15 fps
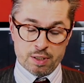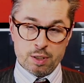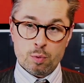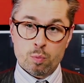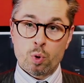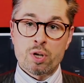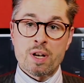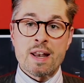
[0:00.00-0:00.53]
He
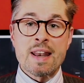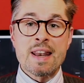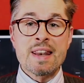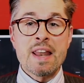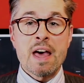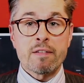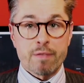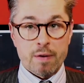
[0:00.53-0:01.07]
would
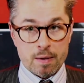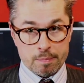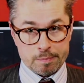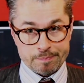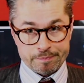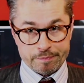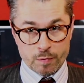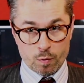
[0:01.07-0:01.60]
never
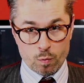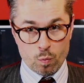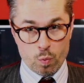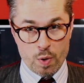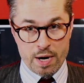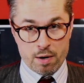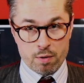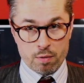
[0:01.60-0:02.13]

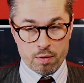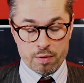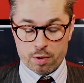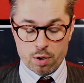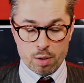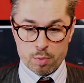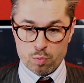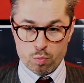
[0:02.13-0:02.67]
wear the
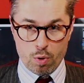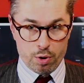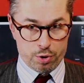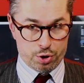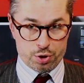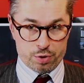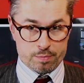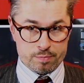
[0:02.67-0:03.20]
common
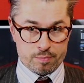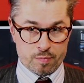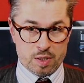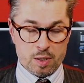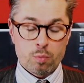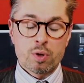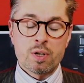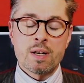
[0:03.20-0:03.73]
watch.
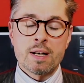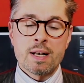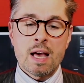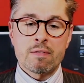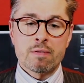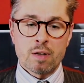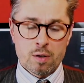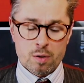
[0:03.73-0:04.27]
He would
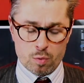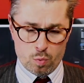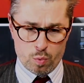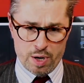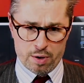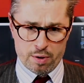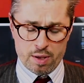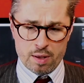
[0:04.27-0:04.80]
never
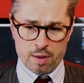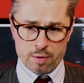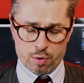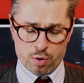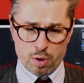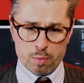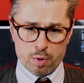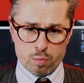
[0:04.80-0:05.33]
wear the
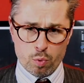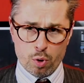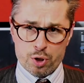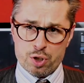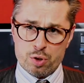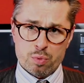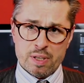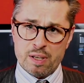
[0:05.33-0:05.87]
common
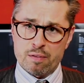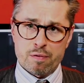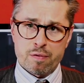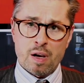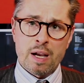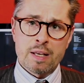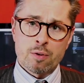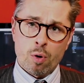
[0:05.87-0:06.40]
watch you can
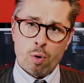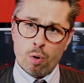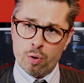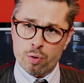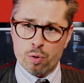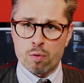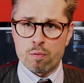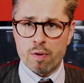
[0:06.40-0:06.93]
find
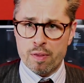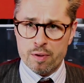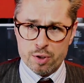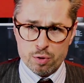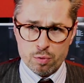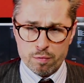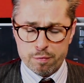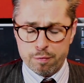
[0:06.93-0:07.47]
all over
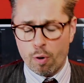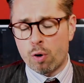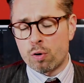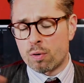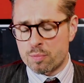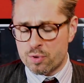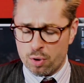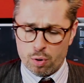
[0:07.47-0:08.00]
the
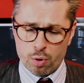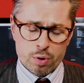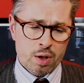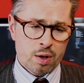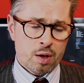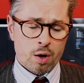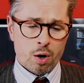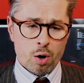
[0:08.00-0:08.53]
forums, all
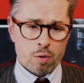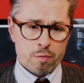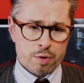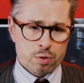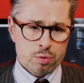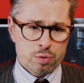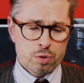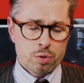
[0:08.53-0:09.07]
over
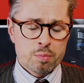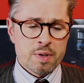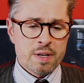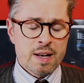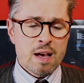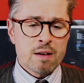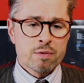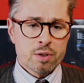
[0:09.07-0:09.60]
YouTube.
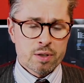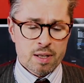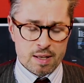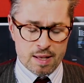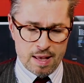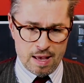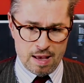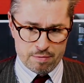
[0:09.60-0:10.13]
Never,
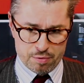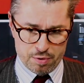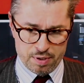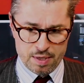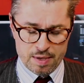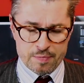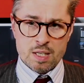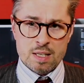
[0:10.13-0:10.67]
ever.
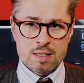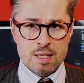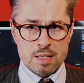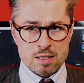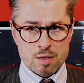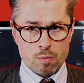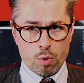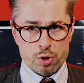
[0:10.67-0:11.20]
He
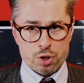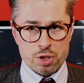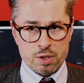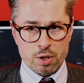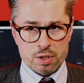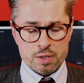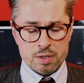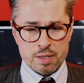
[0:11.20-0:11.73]
sees the watch
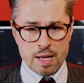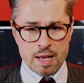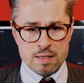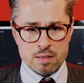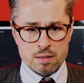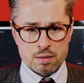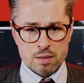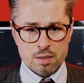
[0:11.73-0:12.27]
not
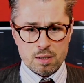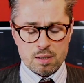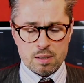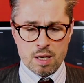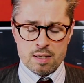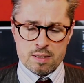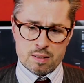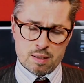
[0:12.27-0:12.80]
as
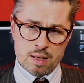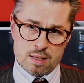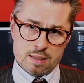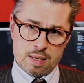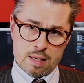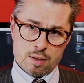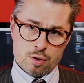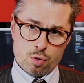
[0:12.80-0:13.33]
an
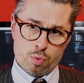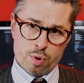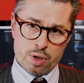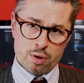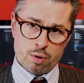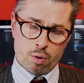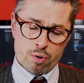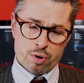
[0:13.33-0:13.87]

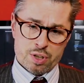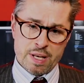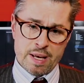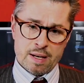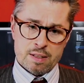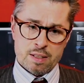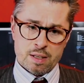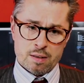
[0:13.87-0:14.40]
accessory or a
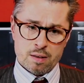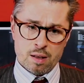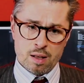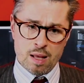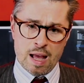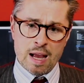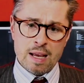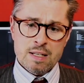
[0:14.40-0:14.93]

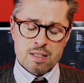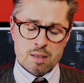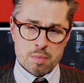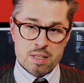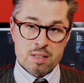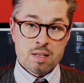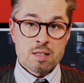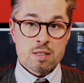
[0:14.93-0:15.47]
technical item.
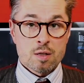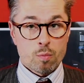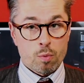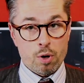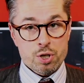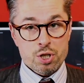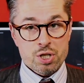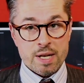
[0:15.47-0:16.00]
He sees the
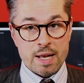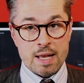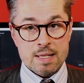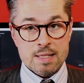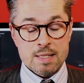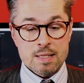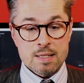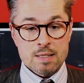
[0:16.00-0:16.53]
watch
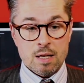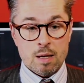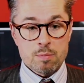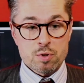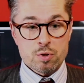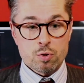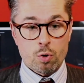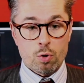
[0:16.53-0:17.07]
as some
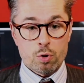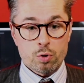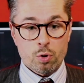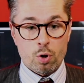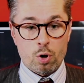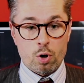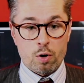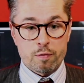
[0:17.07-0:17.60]
sort
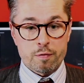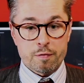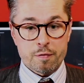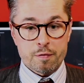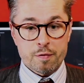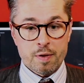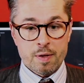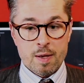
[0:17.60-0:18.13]

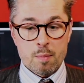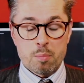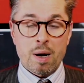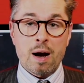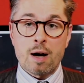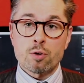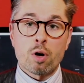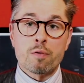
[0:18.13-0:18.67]
of
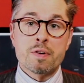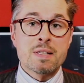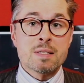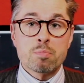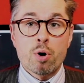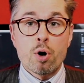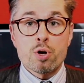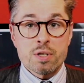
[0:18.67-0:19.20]
part of his
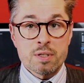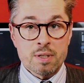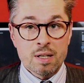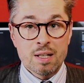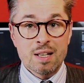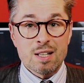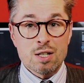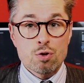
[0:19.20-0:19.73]

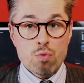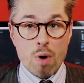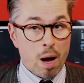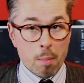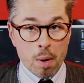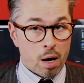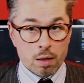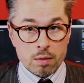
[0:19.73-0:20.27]
personal
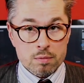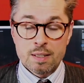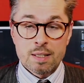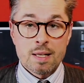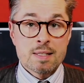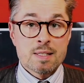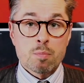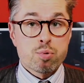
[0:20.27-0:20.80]
drama.
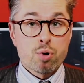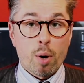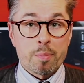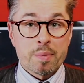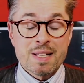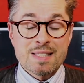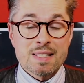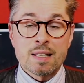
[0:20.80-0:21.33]
It's a
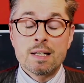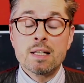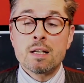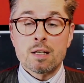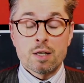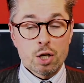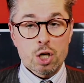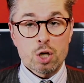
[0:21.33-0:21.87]
prop. It's le
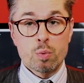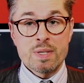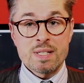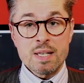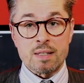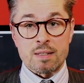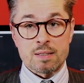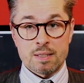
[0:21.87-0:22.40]

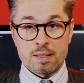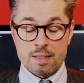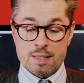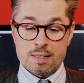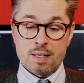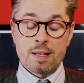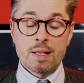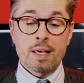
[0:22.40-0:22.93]
requisite.
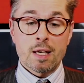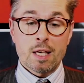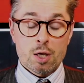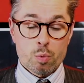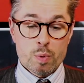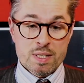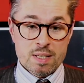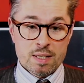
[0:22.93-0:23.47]
It's le
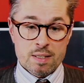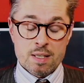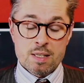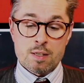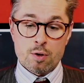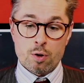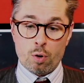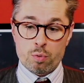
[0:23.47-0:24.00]
requisite.
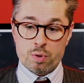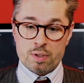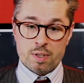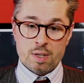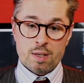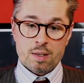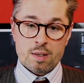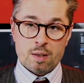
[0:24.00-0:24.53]
It's loaded
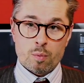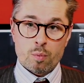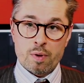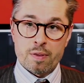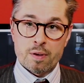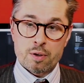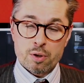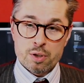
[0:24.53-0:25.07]

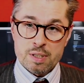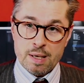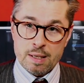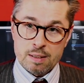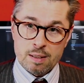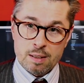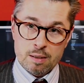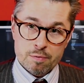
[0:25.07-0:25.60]
with good
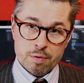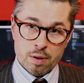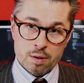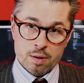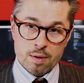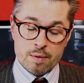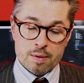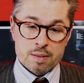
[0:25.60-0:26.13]
and
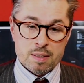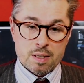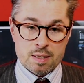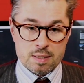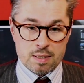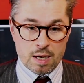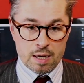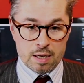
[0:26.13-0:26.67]
evil,
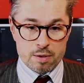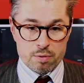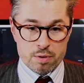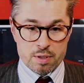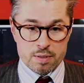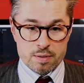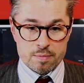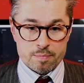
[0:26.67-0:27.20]

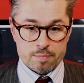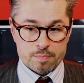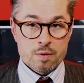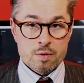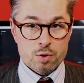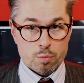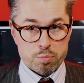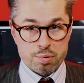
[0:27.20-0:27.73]
desires,
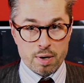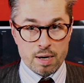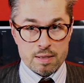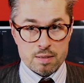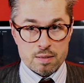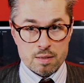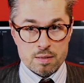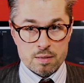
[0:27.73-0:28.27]

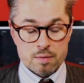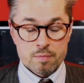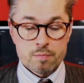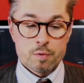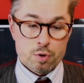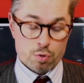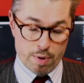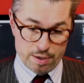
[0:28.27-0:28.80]
surprises,
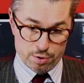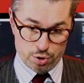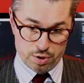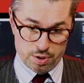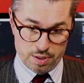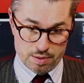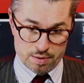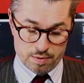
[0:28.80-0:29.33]

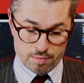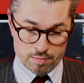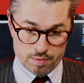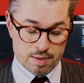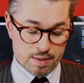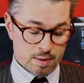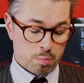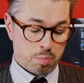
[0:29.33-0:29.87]
tragedies.
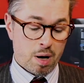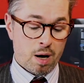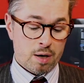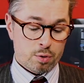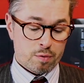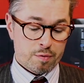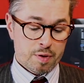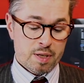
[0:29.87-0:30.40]
It's a
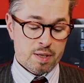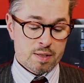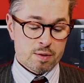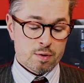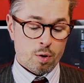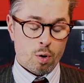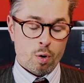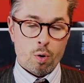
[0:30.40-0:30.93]
part of
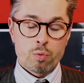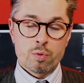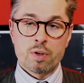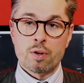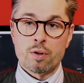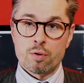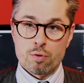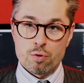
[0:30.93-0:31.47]
his own
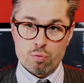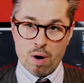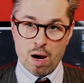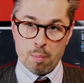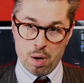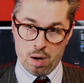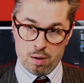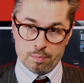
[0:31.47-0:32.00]

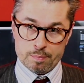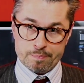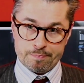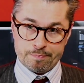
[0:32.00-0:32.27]
drama.